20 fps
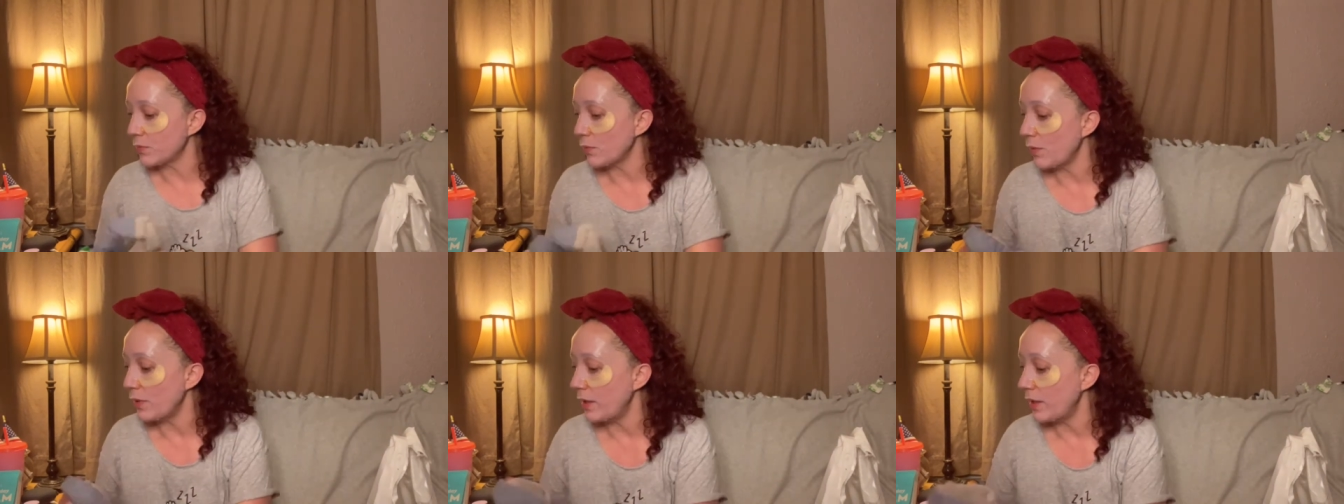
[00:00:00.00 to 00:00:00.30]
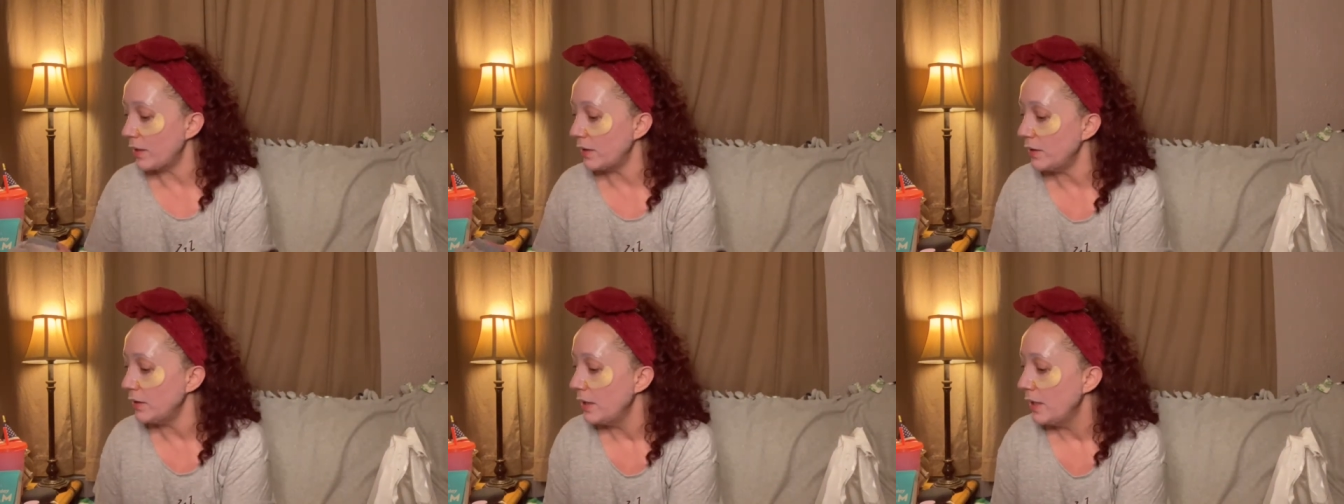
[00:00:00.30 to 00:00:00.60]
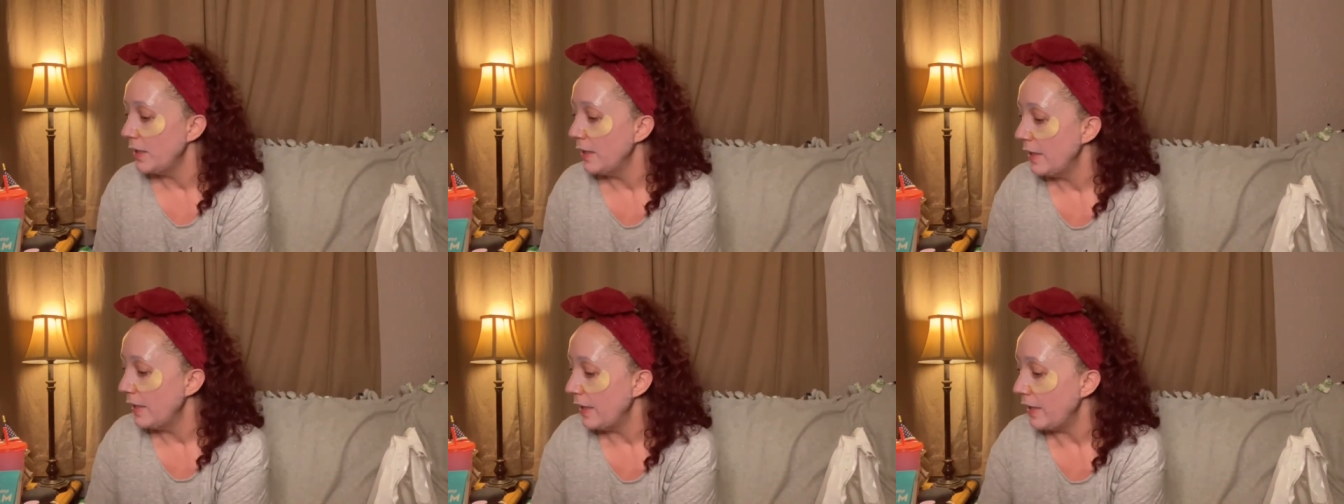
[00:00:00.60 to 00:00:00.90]
well.
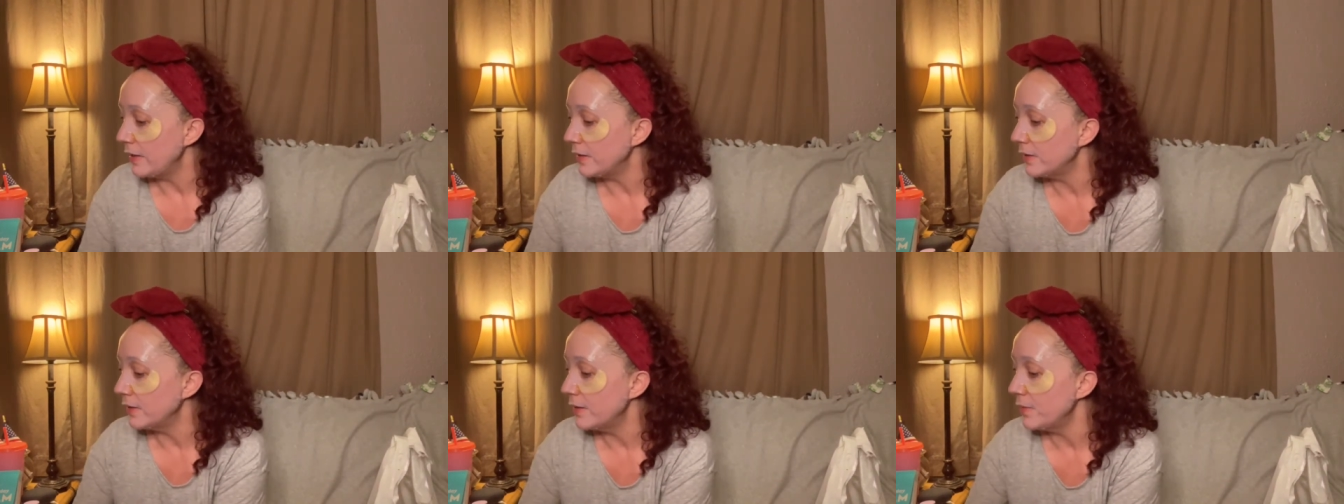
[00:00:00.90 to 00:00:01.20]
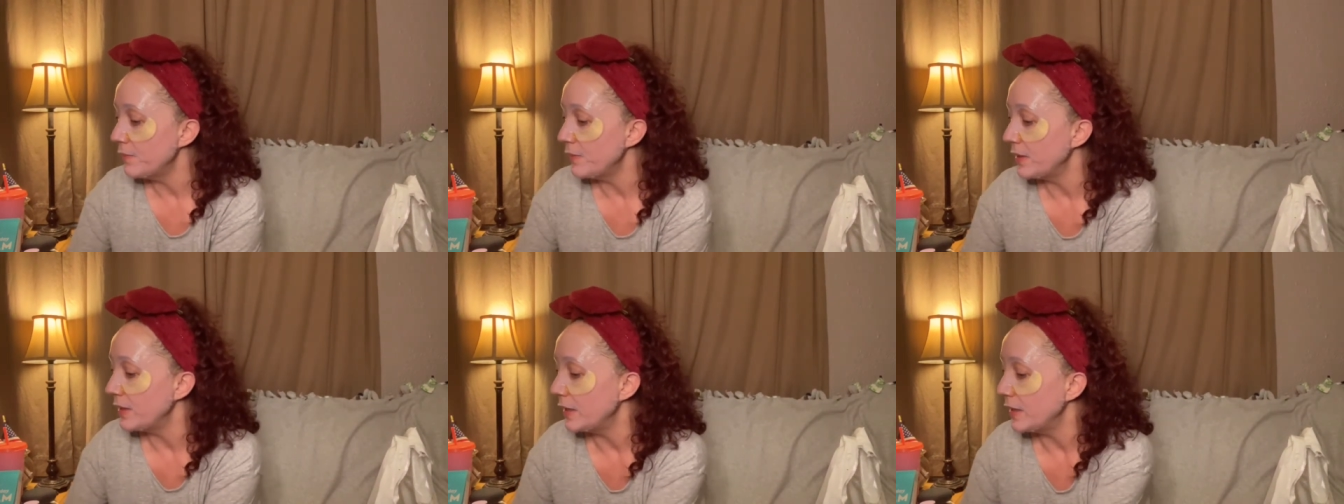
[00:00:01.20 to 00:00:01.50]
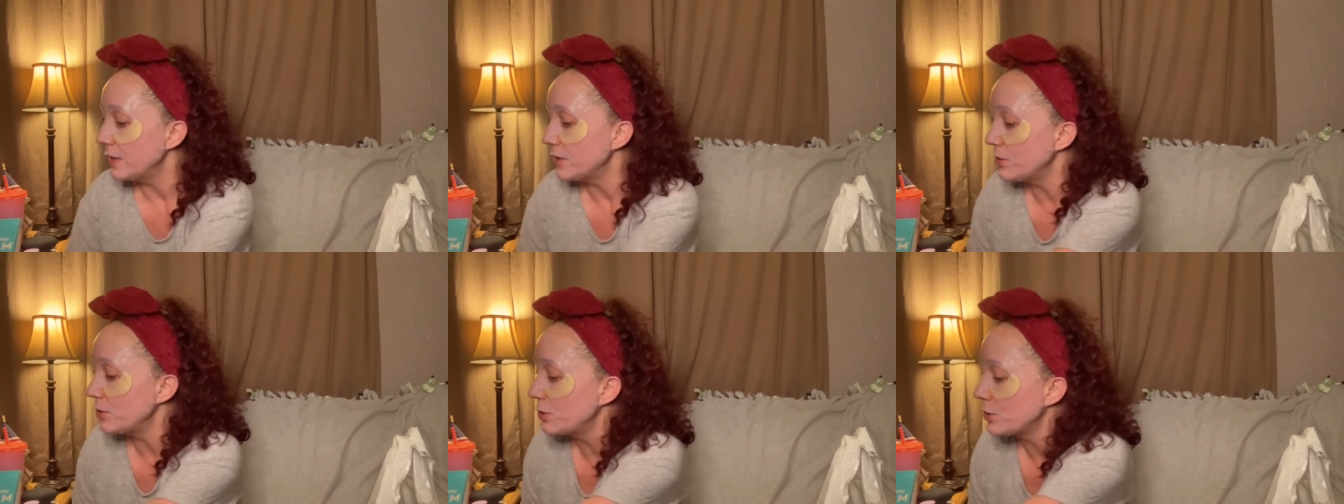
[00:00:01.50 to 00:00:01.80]
And let me
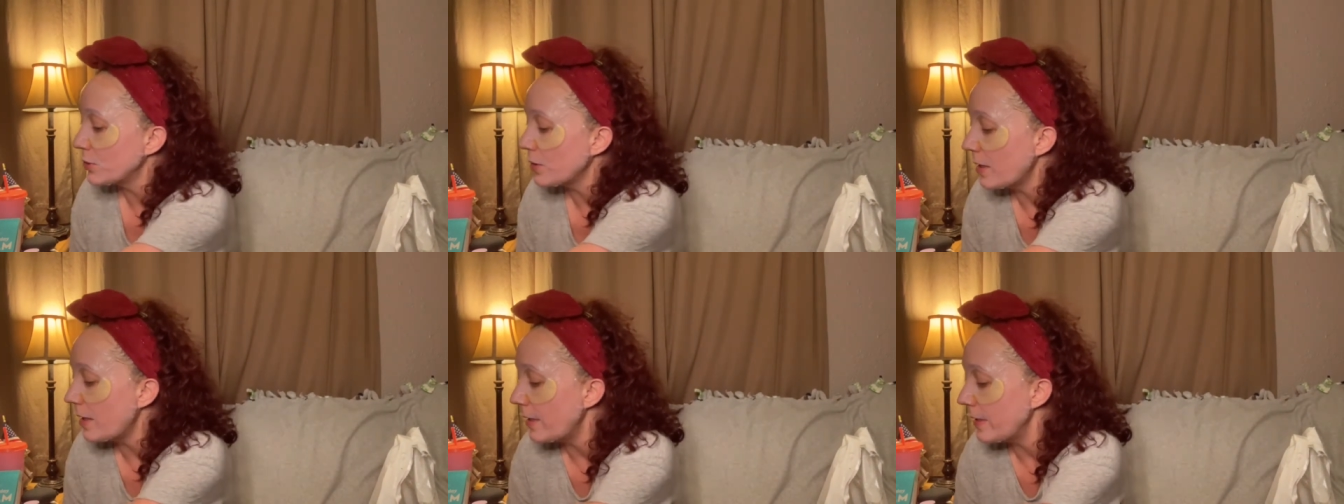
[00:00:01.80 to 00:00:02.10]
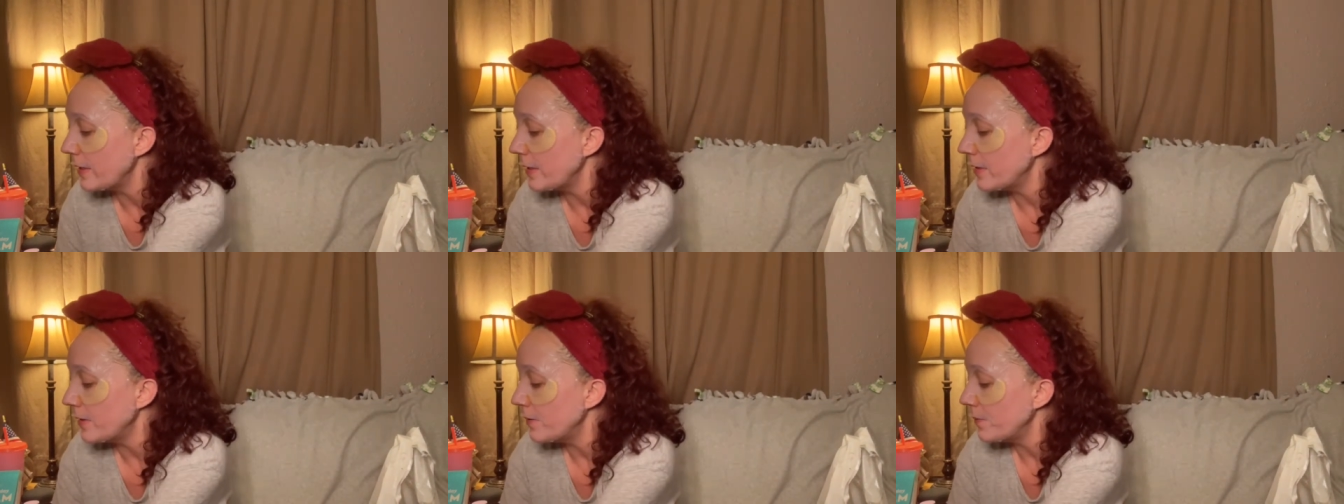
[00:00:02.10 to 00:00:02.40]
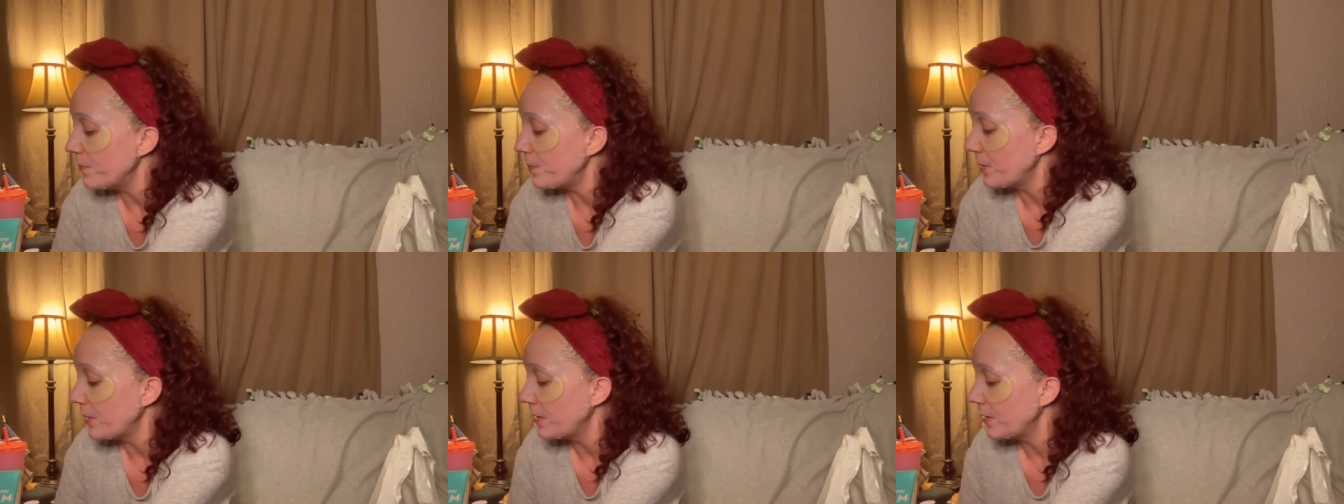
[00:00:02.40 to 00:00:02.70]
dry up